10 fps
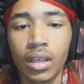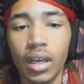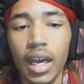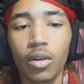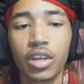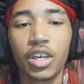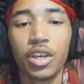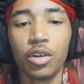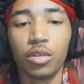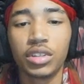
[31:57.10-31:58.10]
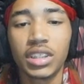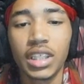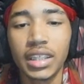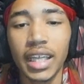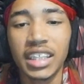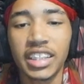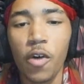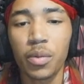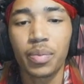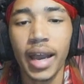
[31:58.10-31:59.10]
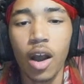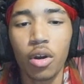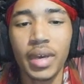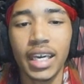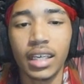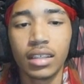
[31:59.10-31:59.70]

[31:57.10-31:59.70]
How cute. She thinks she can overpower me.